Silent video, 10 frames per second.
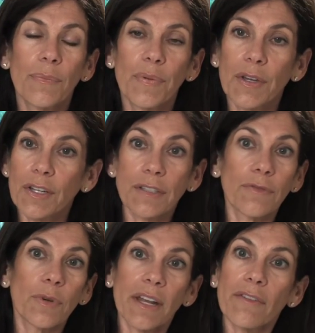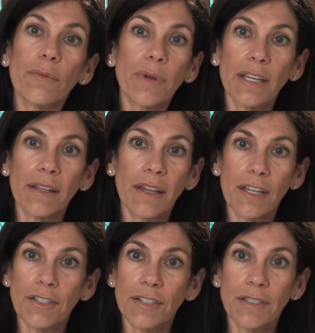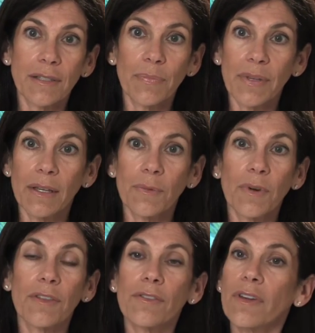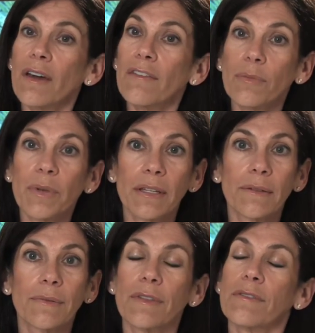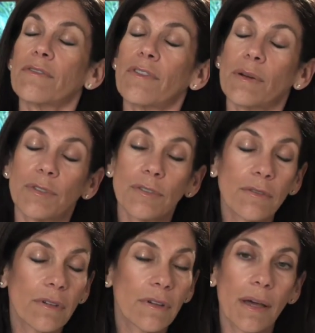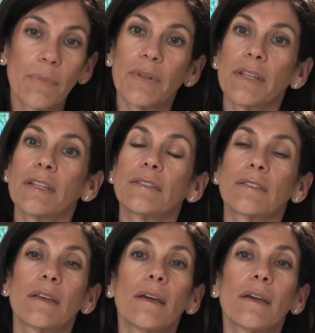because of whatever regulations it being, whether the government, whether the pharmaceutical companies,